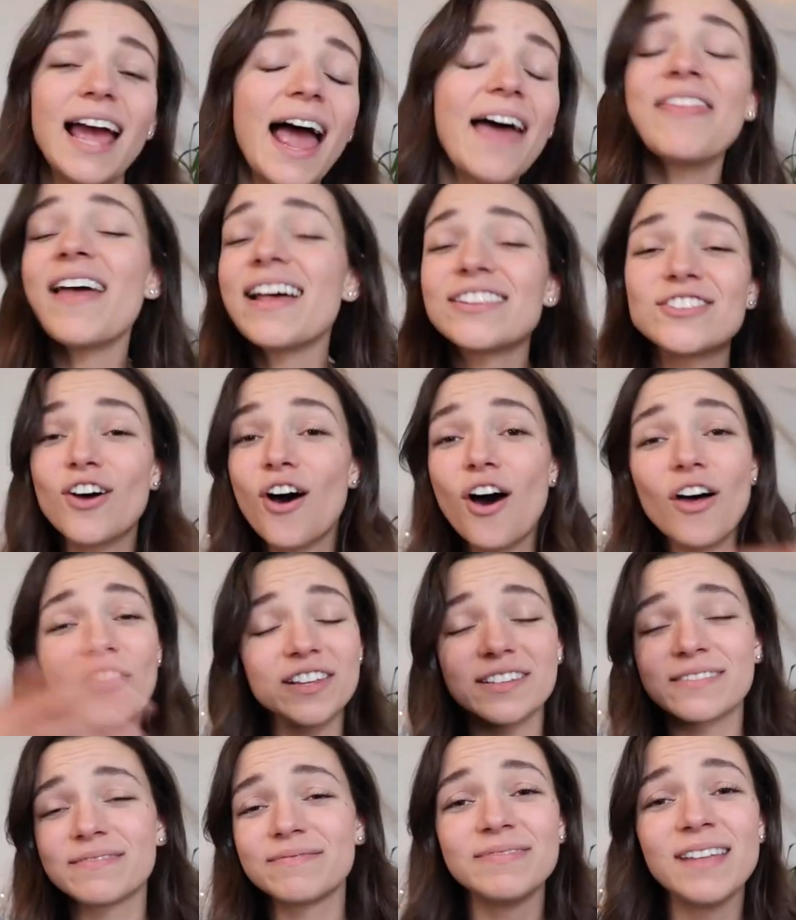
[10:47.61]
And that's all
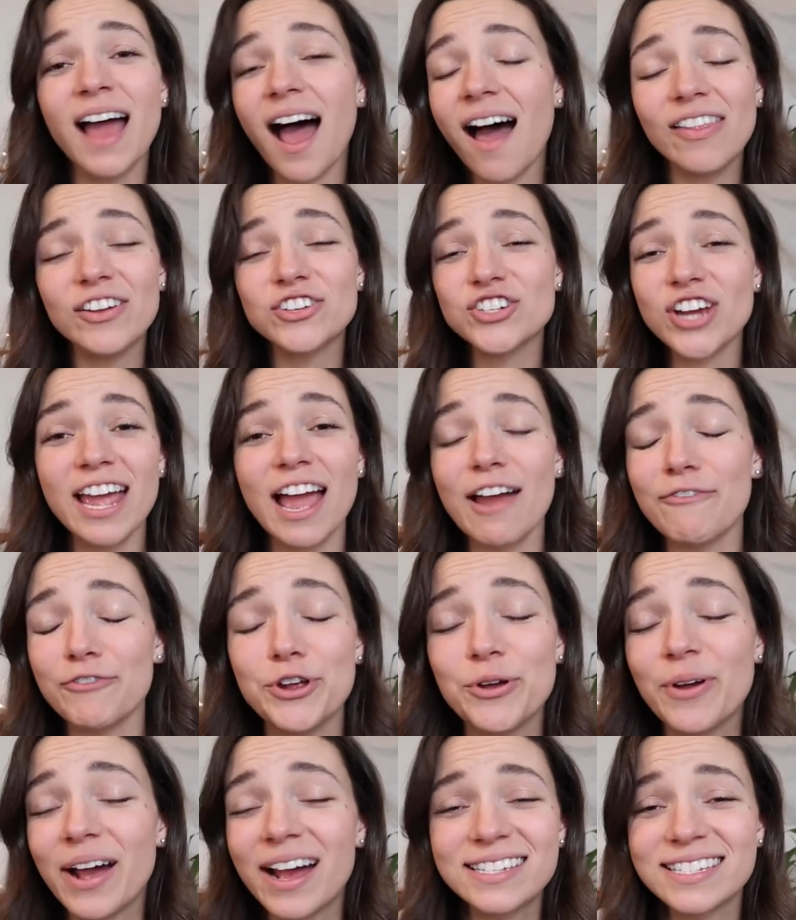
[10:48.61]
the knowledge I have for
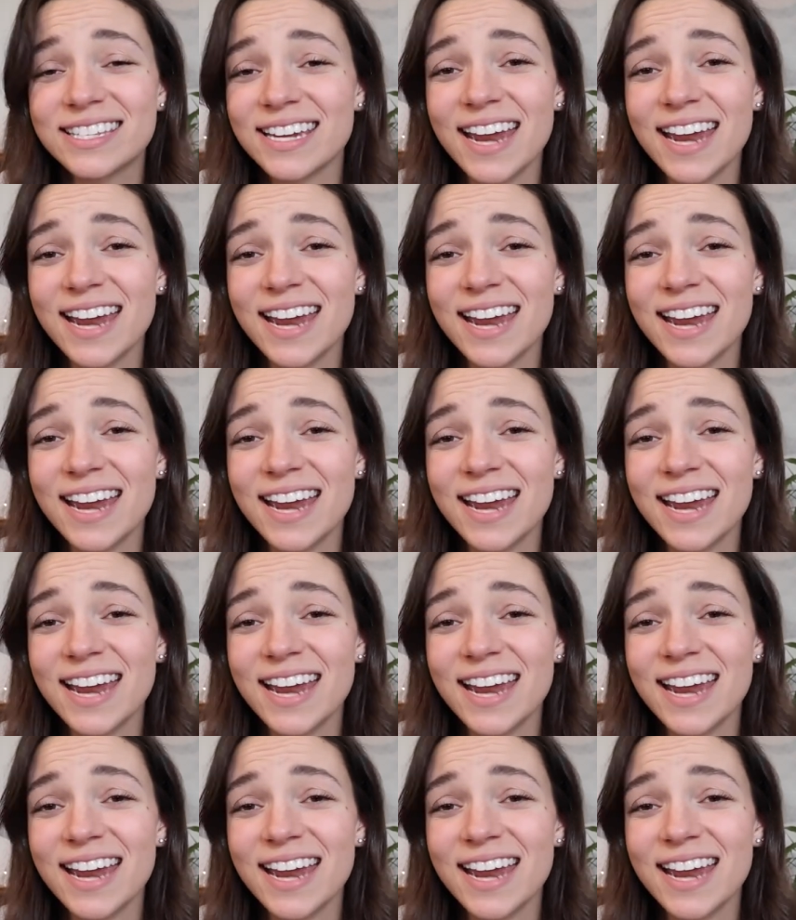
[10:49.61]
you guys